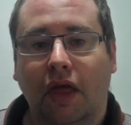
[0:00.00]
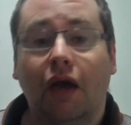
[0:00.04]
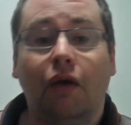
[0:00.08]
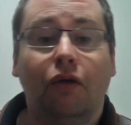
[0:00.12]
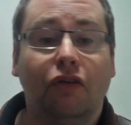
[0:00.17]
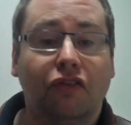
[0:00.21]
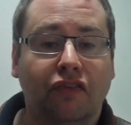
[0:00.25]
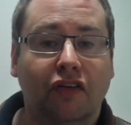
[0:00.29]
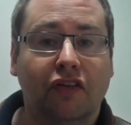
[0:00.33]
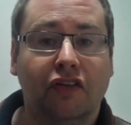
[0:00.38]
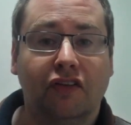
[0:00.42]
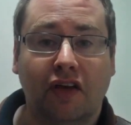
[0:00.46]
It
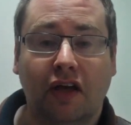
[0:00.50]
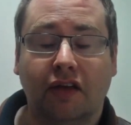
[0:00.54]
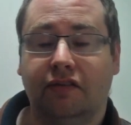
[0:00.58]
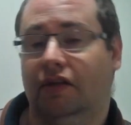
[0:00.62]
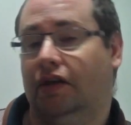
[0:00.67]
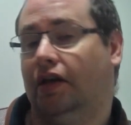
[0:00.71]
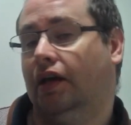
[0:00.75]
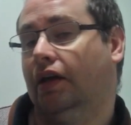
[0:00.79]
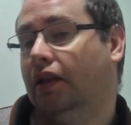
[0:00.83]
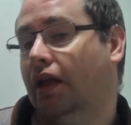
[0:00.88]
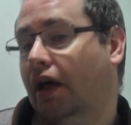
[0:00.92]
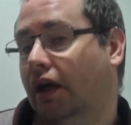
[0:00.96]
was
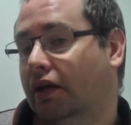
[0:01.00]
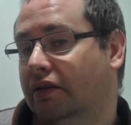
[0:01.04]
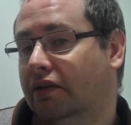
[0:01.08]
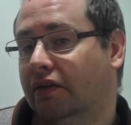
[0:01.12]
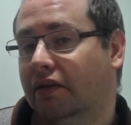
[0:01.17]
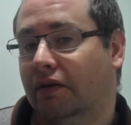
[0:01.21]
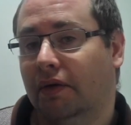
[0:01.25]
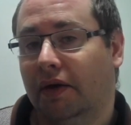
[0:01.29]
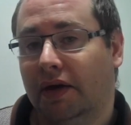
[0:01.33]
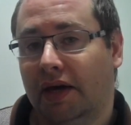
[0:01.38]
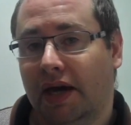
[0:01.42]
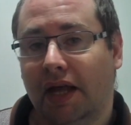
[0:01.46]
fantastic. I'd like to
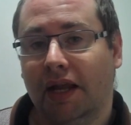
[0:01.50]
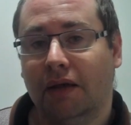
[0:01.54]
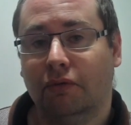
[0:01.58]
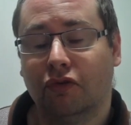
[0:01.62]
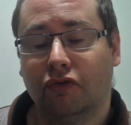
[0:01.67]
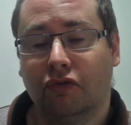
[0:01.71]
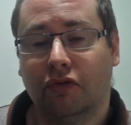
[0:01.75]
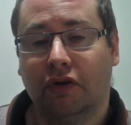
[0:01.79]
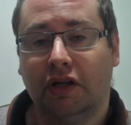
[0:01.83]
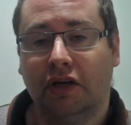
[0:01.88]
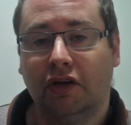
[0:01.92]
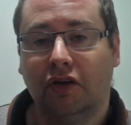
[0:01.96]
do it again. It was
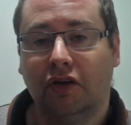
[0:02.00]
really